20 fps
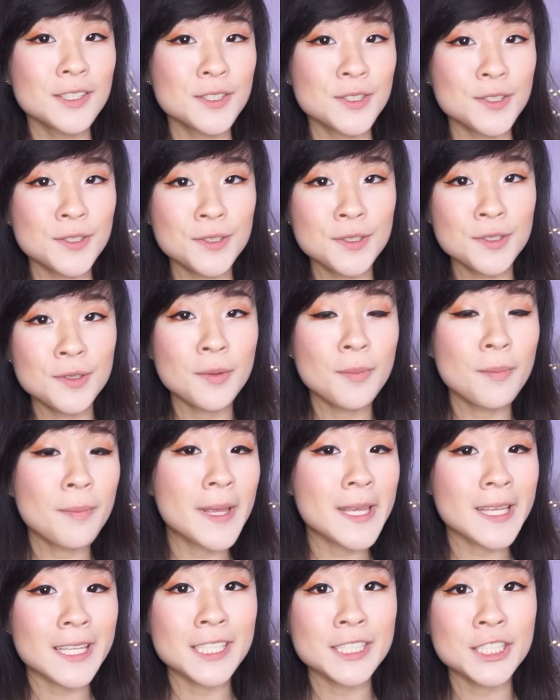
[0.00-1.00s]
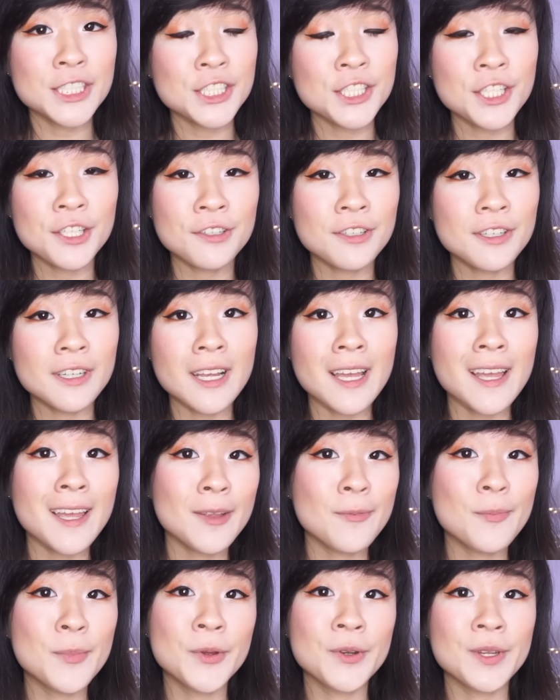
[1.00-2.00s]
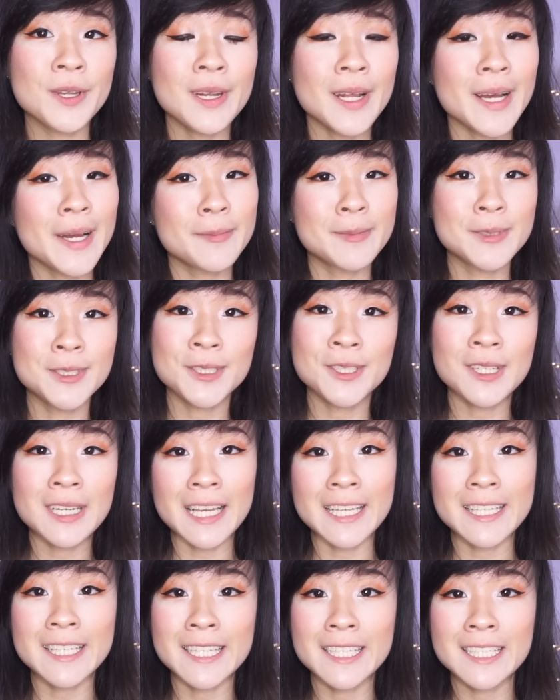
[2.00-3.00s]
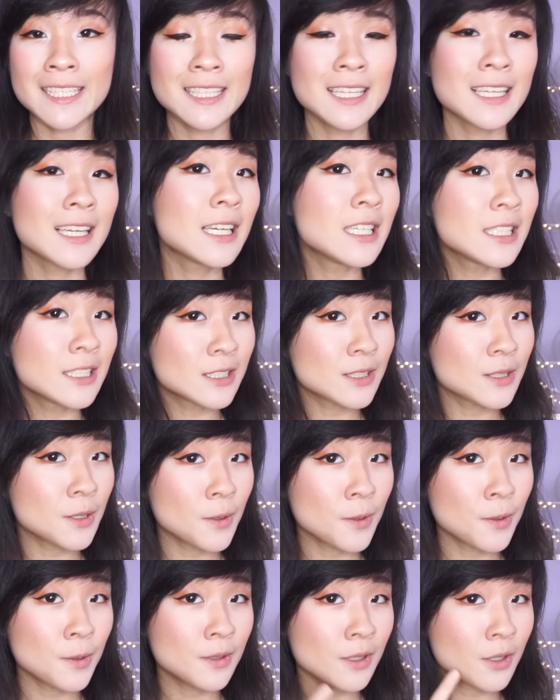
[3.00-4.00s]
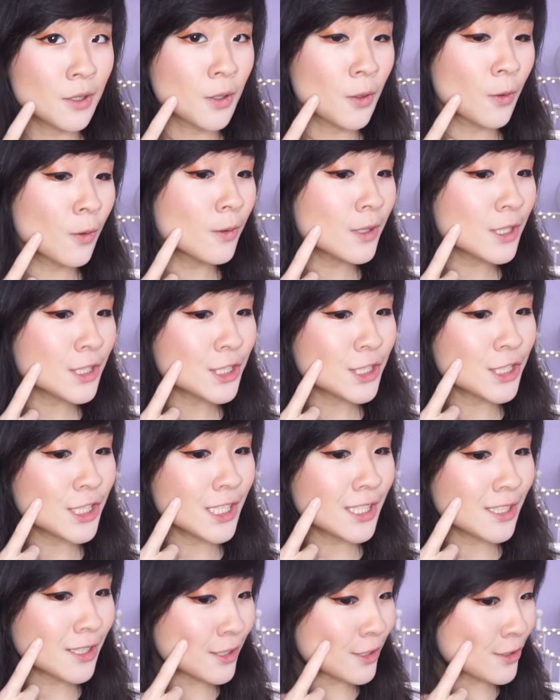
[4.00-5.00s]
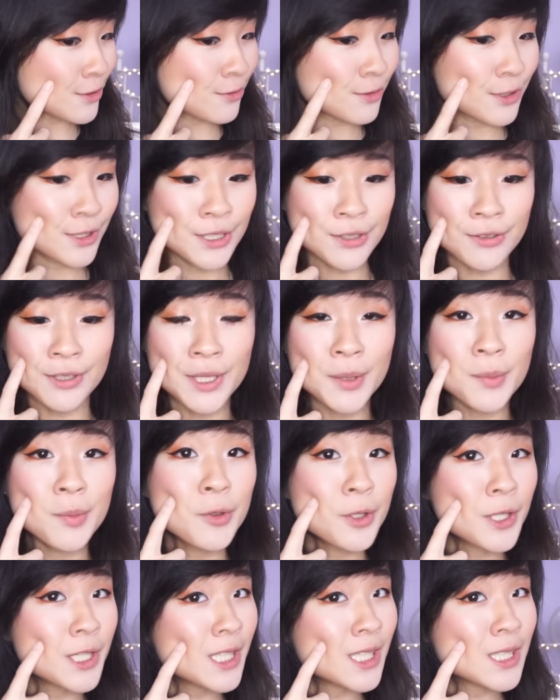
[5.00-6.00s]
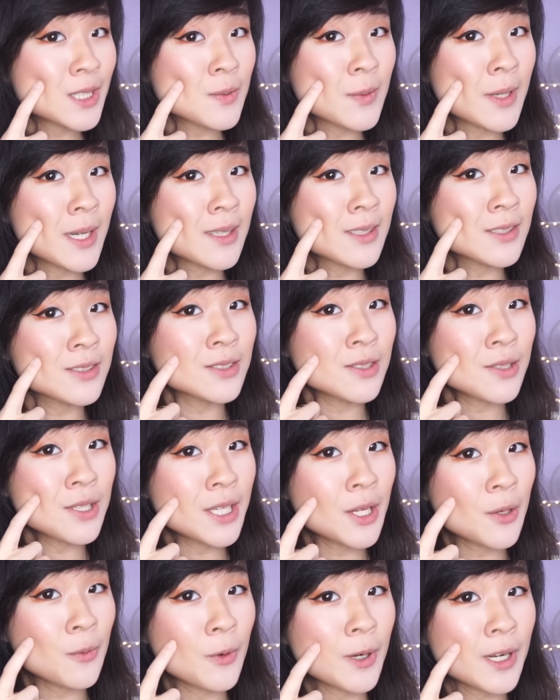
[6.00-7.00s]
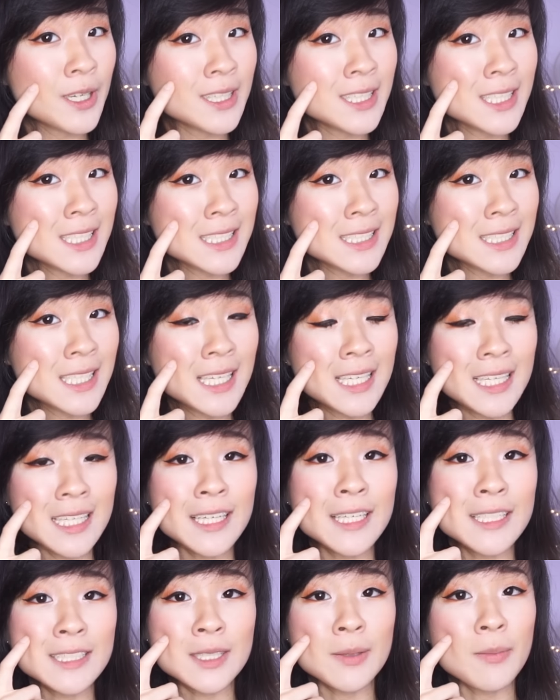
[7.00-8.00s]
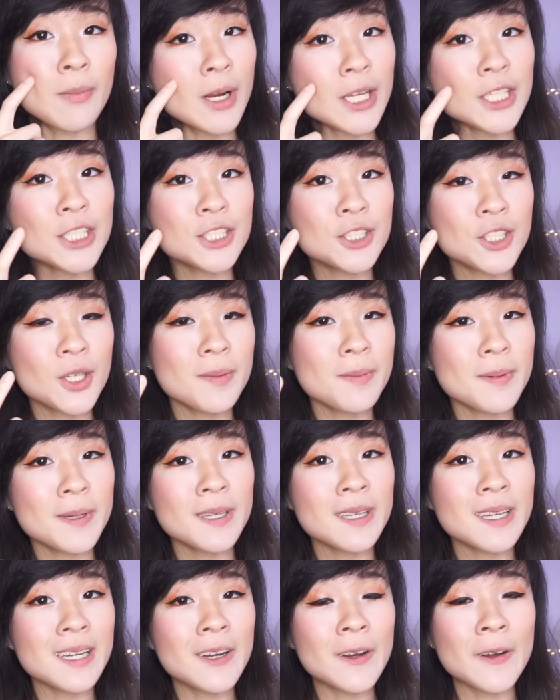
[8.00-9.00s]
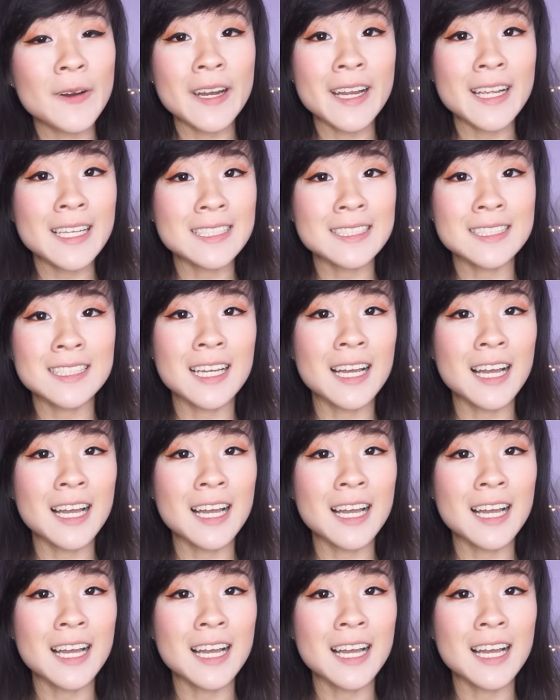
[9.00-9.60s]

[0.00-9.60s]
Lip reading: to make it sheerer and build it up to your liking. So the gold sheen is really, really pretty as well, so you can wear this as a blush topper or as a